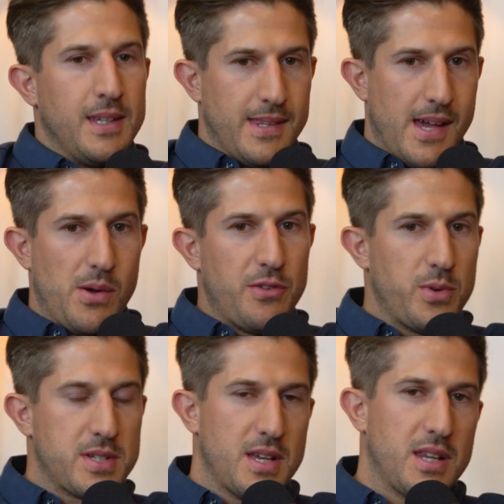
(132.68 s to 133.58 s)
Now, if
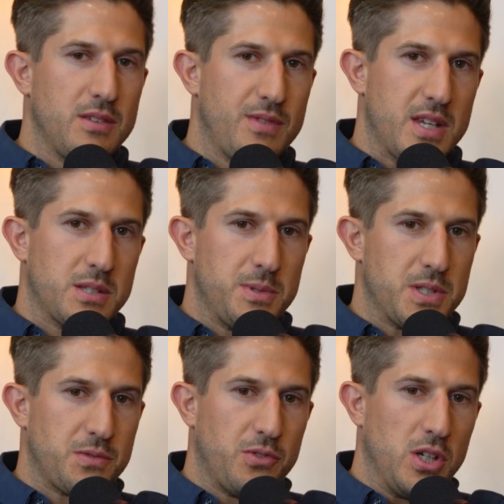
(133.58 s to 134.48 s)
we're selling
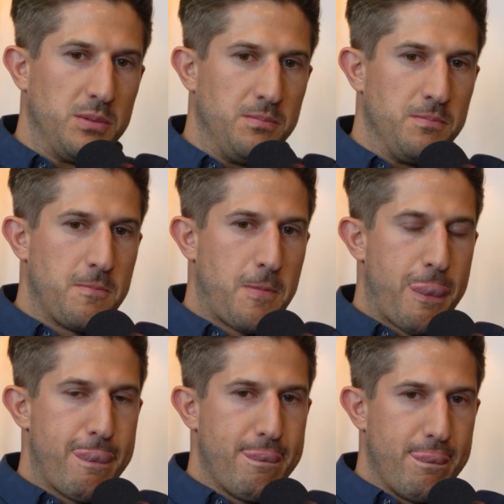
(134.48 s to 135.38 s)
investments from
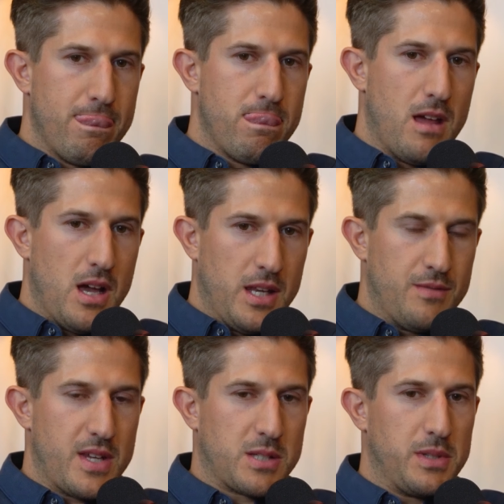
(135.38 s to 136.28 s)
an
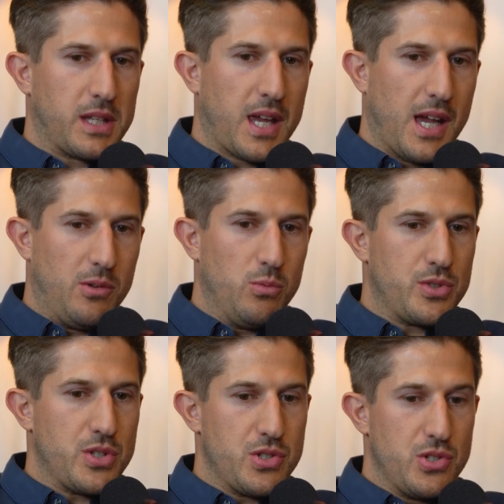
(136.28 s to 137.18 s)
investment account
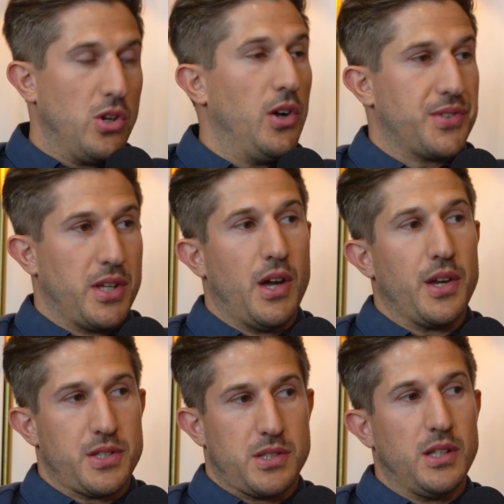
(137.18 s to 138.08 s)
which is not an
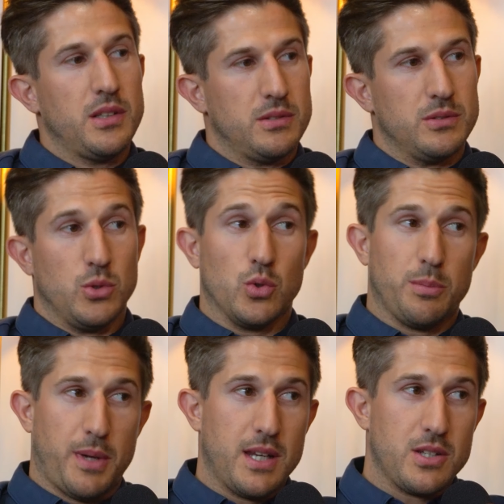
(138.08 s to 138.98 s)
ISA or a
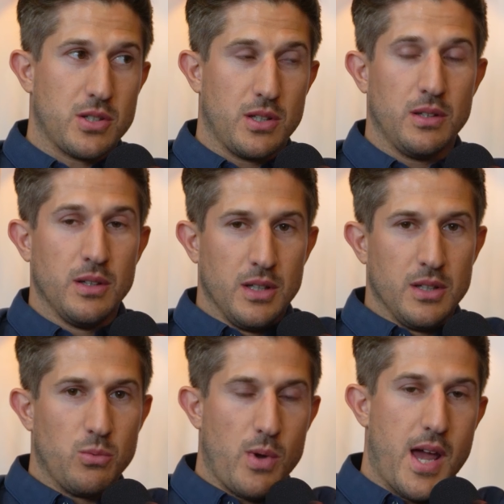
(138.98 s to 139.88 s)
pension
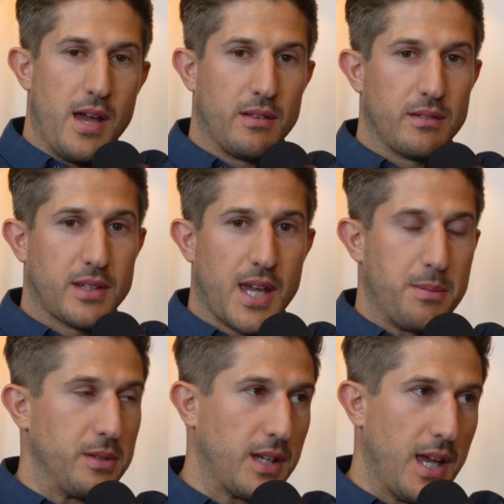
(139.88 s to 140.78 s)
where
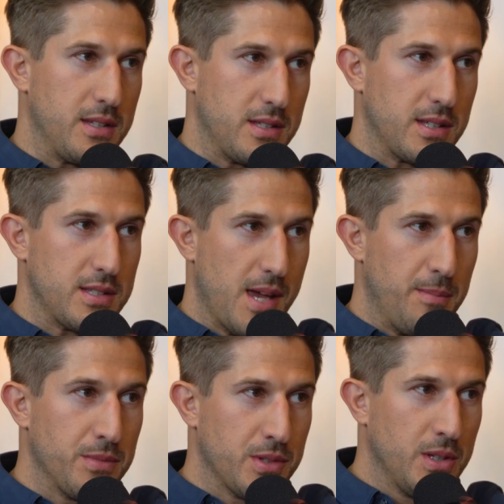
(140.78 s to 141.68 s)
capital gains is
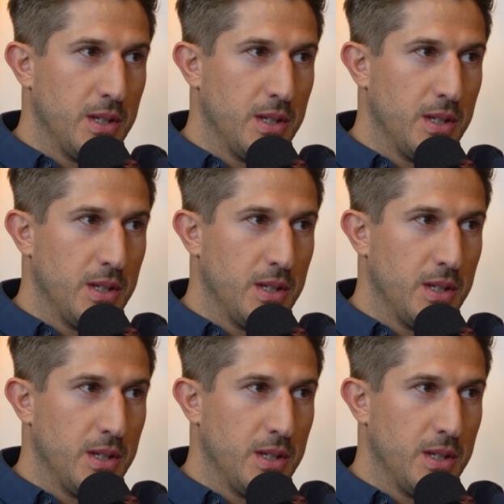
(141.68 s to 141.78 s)
exempt,